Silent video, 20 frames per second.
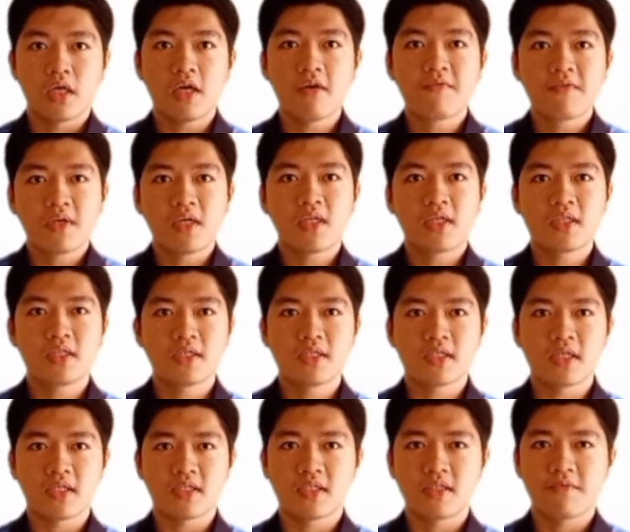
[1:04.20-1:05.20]
every leader
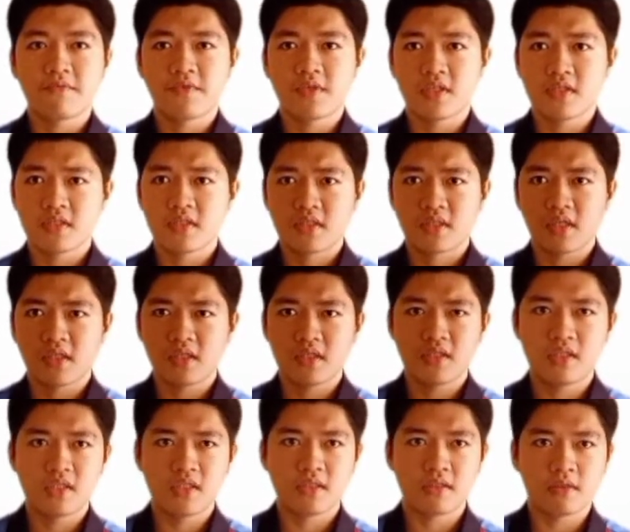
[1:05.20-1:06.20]
has different
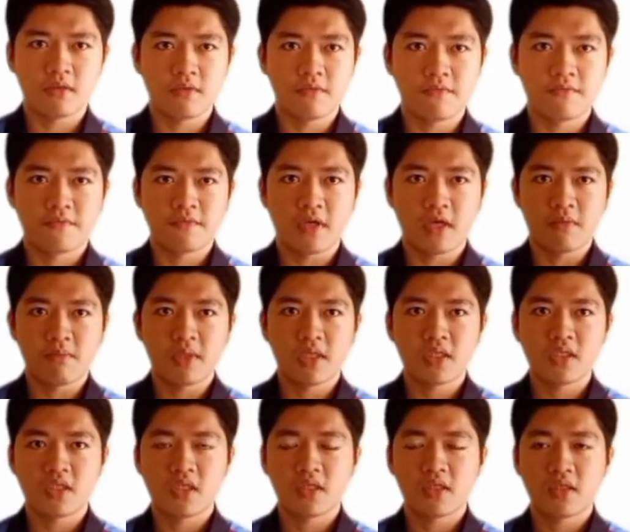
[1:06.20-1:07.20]
strategies of
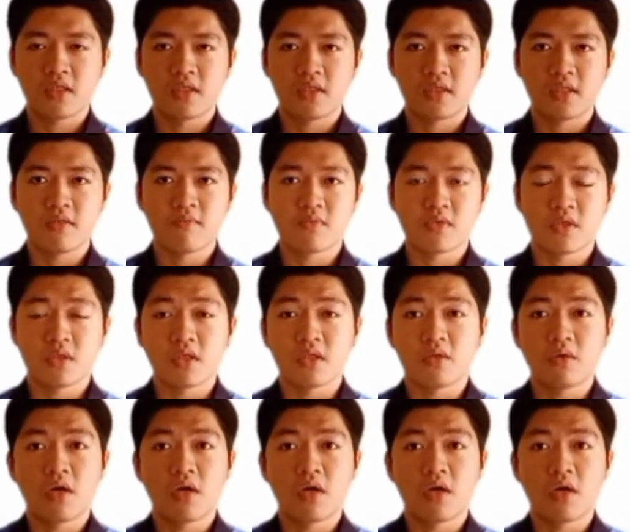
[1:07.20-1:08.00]
managing their teams.